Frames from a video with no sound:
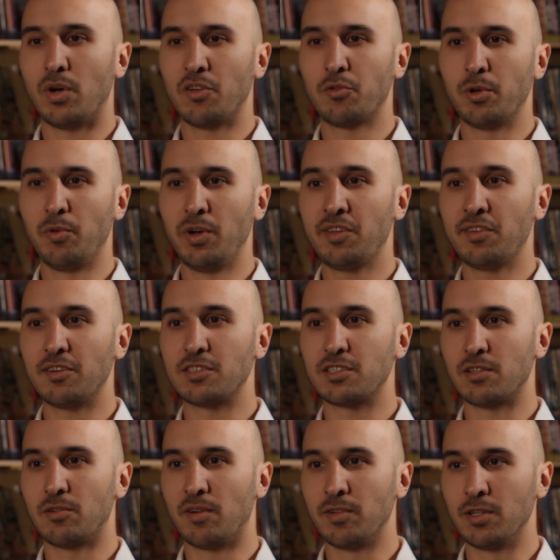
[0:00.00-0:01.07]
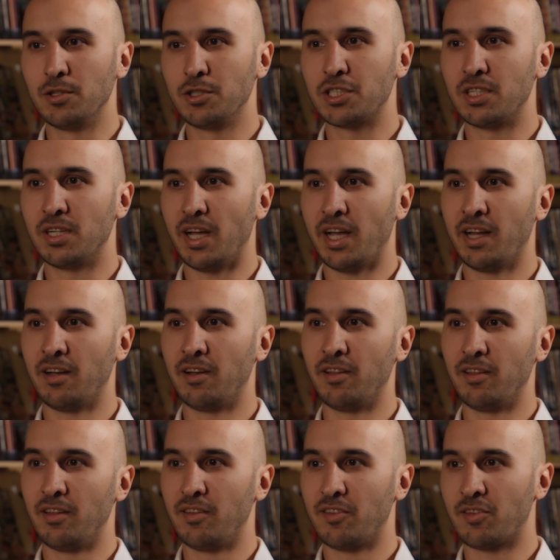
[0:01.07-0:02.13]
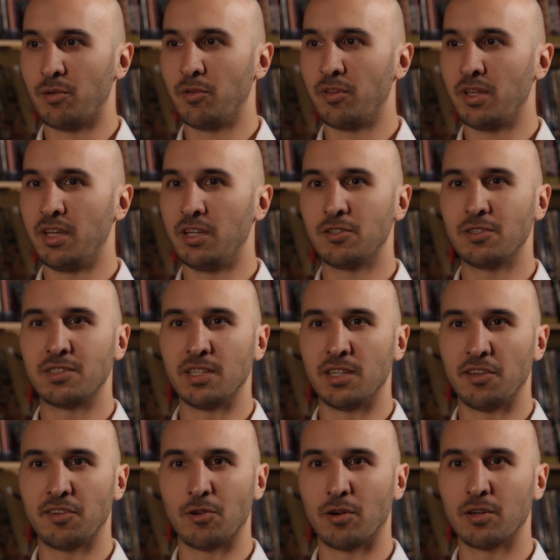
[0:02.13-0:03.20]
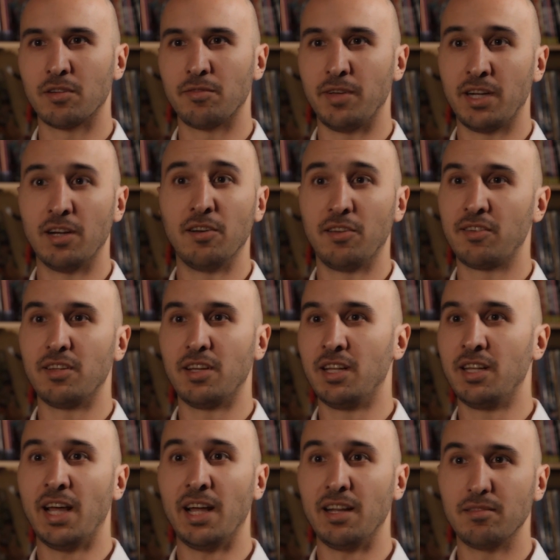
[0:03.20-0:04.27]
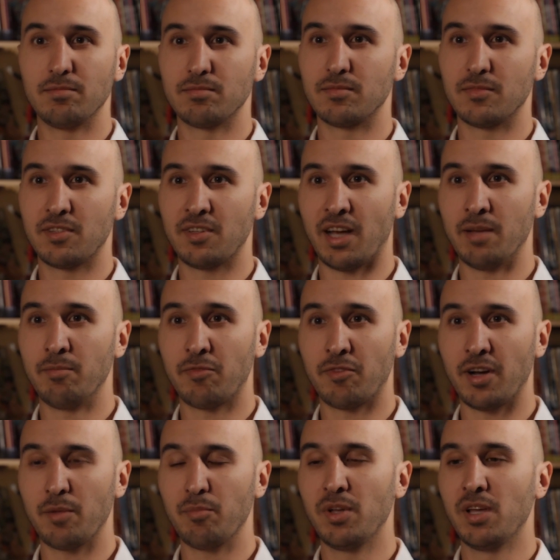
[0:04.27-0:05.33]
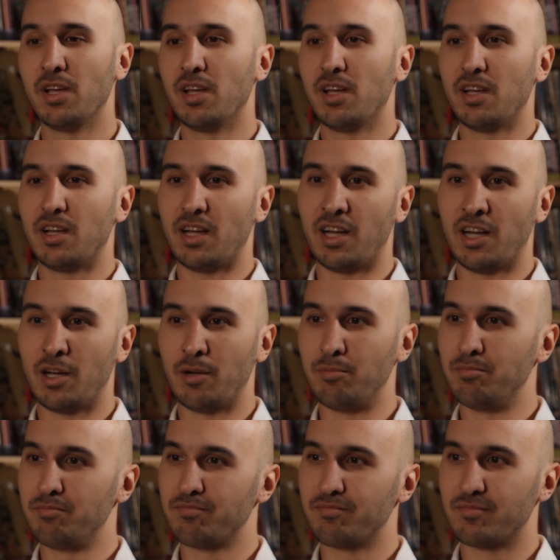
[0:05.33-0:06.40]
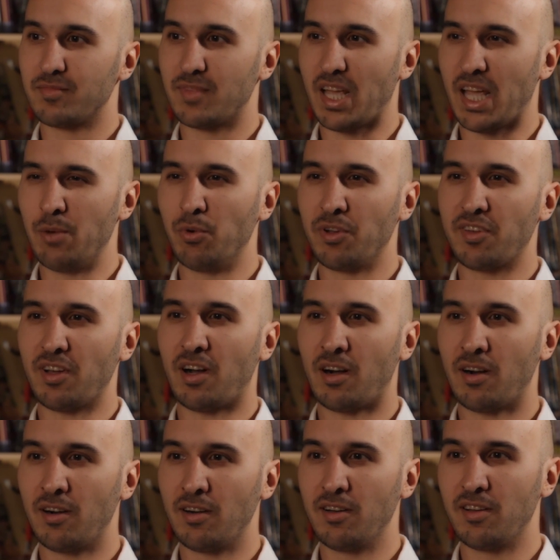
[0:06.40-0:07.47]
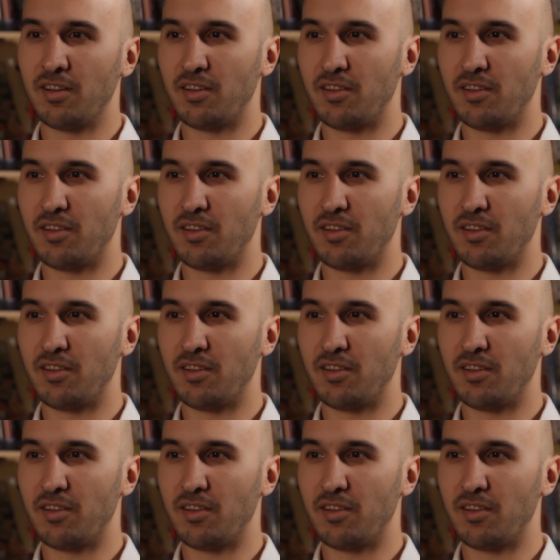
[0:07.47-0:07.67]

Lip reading: Well, as we researched the revolution and some of the interesting historical figures in that time frame, it was hard